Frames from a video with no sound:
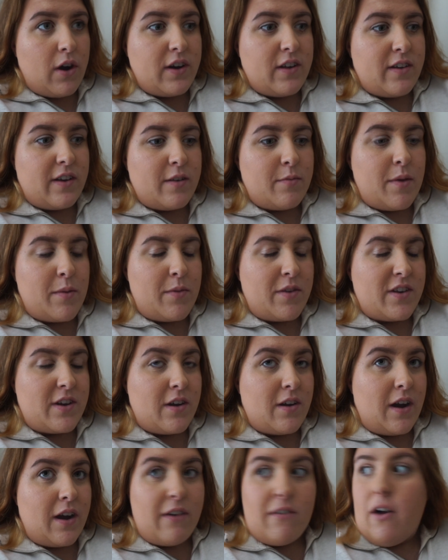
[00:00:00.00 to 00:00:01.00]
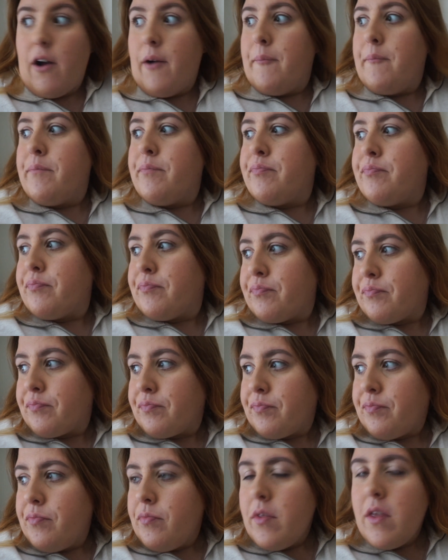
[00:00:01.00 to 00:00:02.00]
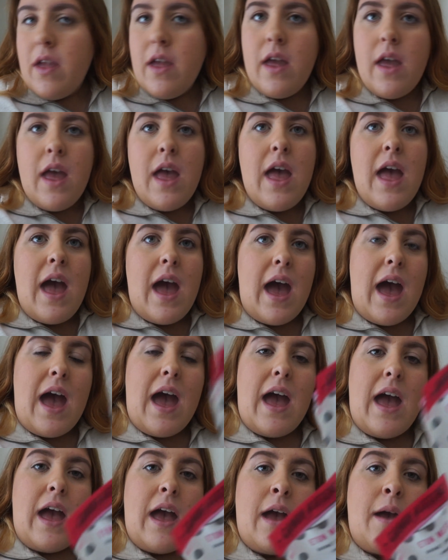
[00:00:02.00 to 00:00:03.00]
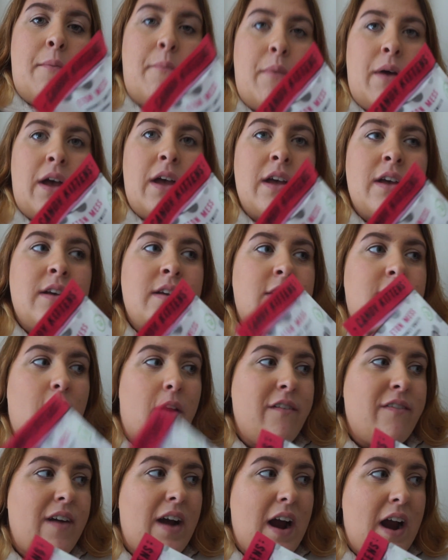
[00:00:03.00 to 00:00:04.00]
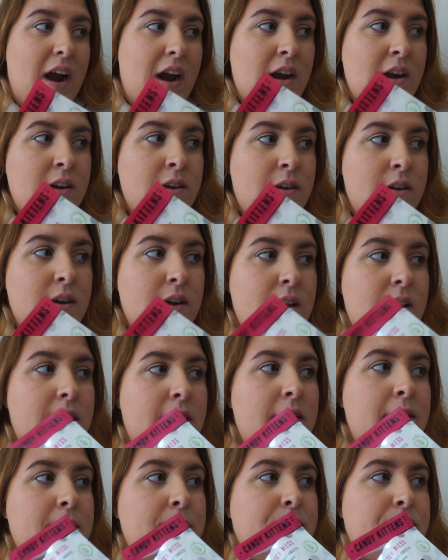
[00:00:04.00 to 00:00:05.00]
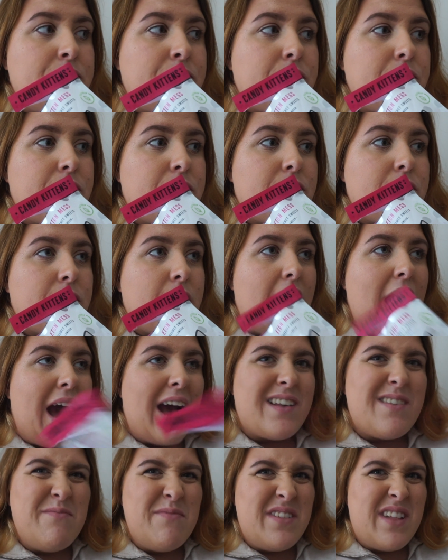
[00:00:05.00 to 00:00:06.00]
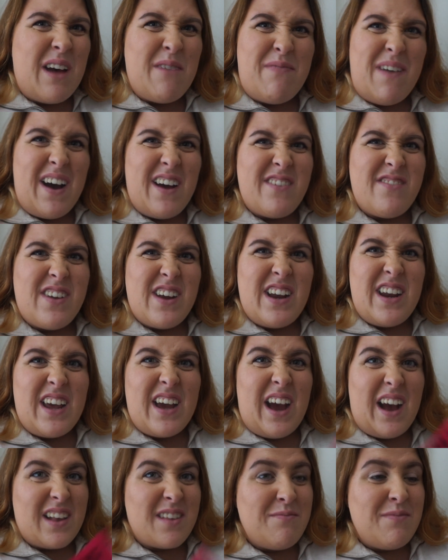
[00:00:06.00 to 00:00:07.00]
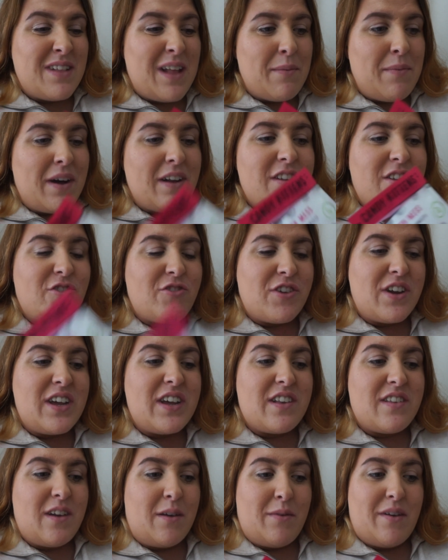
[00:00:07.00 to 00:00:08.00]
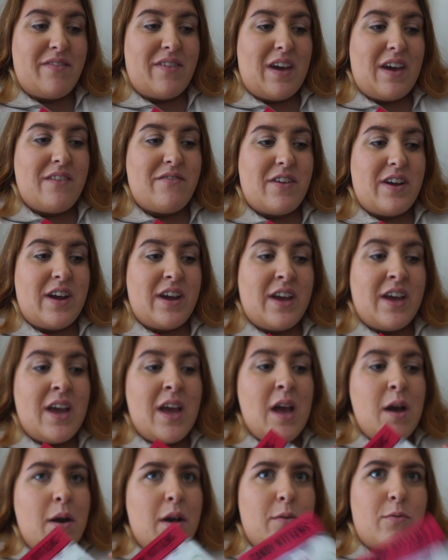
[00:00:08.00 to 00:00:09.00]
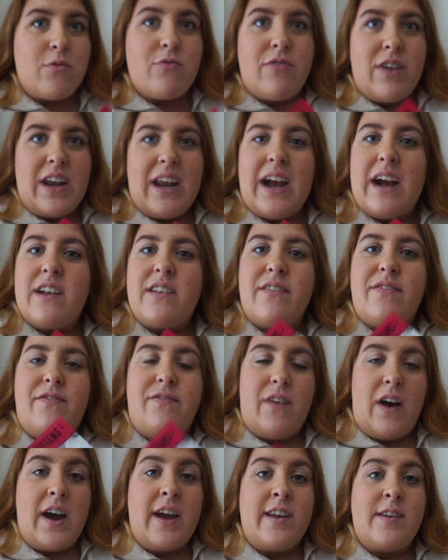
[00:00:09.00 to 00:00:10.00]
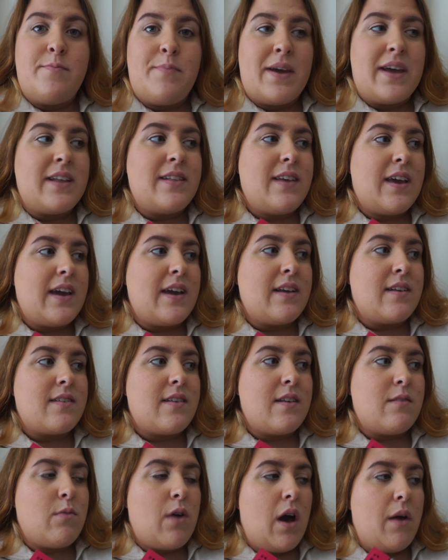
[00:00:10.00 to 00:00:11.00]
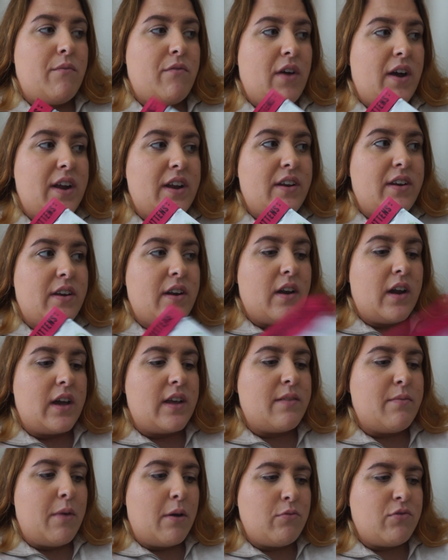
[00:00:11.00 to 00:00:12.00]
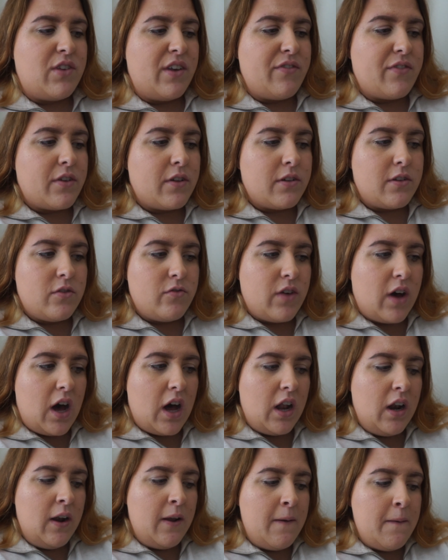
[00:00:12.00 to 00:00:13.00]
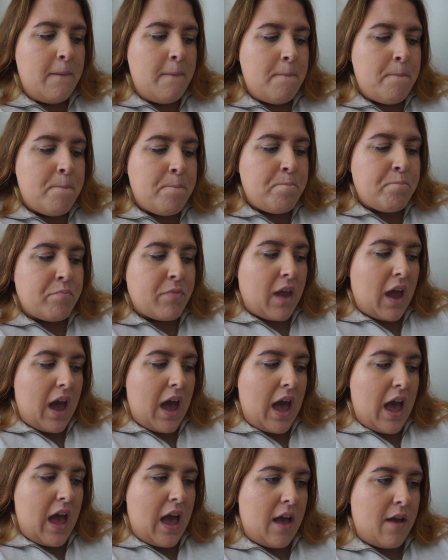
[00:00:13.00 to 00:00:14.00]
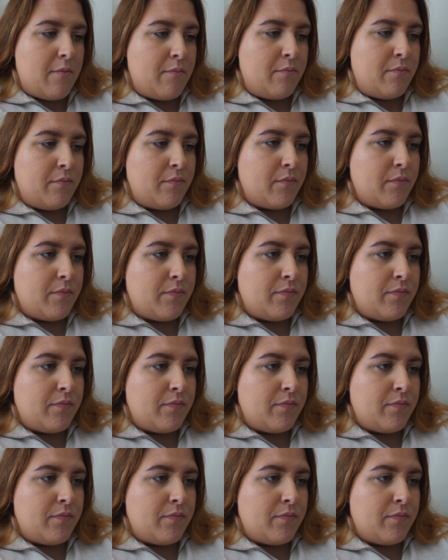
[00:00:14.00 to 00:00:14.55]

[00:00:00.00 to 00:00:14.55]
I decide to make my dinner later on. Um, so far, it hasn't been that bad really. It hasn't been that bad. The drink is not my favourite. It was really hard to find pink things is what I'm finding like the most difficult of it all. Um,